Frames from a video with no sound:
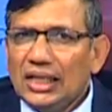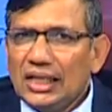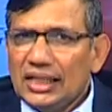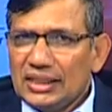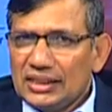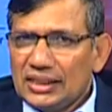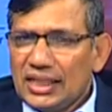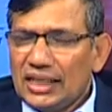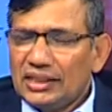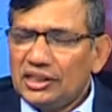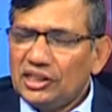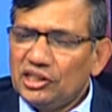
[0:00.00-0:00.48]

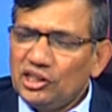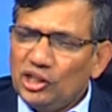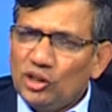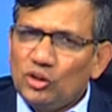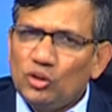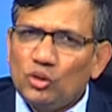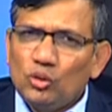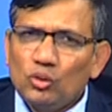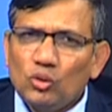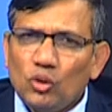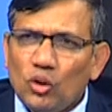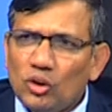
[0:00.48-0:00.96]
So I think there are
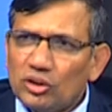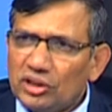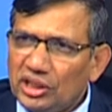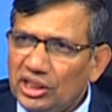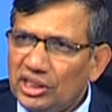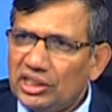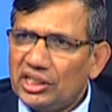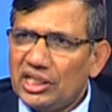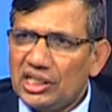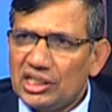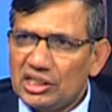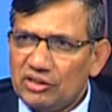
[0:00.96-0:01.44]
2 or 3
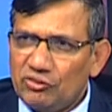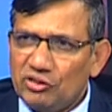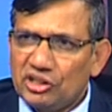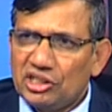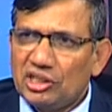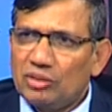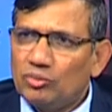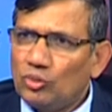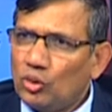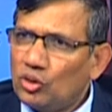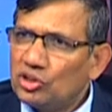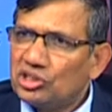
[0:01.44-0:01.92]
things which
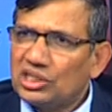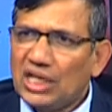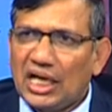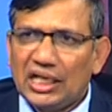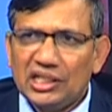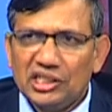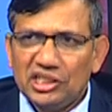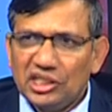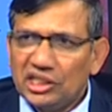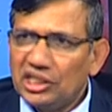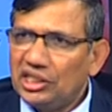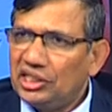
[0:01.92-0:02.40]
are more
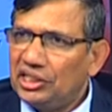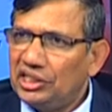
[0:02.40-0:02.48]
challenging in